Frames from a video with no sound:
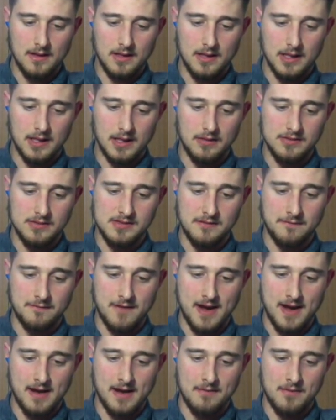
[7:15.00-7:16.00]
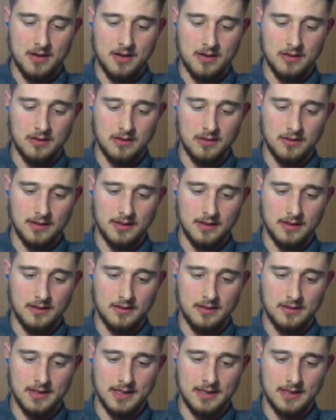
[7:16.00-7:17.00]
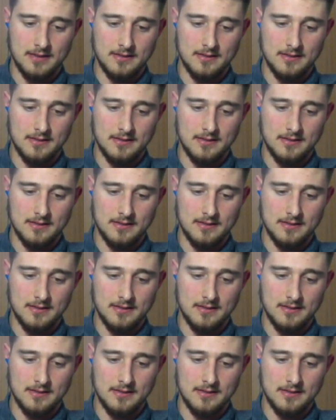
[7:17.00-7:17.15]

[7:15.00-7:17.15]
He used the Fireball earlier, right?